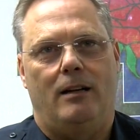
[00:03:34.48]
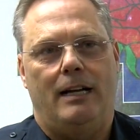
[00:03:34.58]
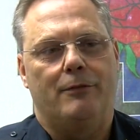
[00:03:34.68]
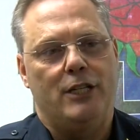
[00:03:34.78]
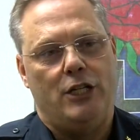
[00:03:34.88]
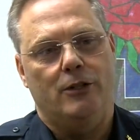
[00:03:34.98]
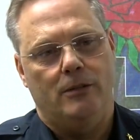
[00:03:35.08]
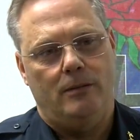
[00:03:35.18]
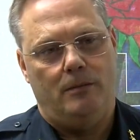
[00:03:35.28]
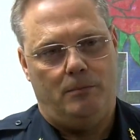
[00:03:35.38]
Every year,
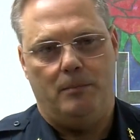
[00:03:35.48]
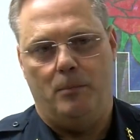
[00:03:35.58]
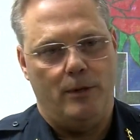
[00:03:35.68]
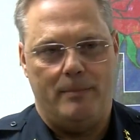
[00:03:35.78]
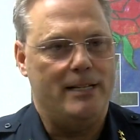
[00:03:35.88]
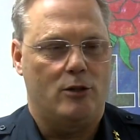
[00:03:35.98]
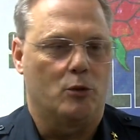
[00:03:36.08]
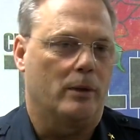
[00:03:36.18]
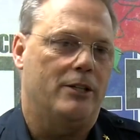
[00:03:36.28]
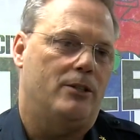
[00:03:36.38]
mm-hmm. the- based on
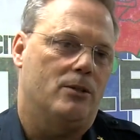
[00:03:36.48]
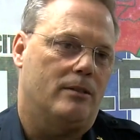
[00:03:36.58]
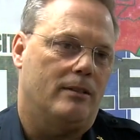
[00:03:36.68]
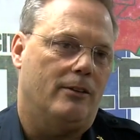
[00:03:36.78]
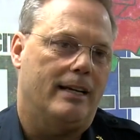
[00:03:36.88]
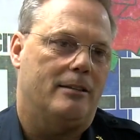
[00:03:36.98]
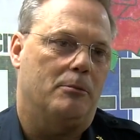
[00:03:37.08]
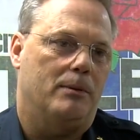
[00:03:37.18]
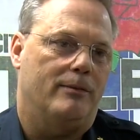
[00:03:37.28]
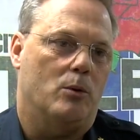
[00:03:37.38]
the ratios of the grant that
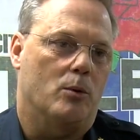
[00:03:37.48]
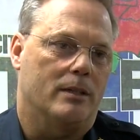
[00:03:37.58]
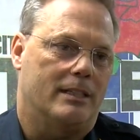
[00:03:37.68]
are put forward,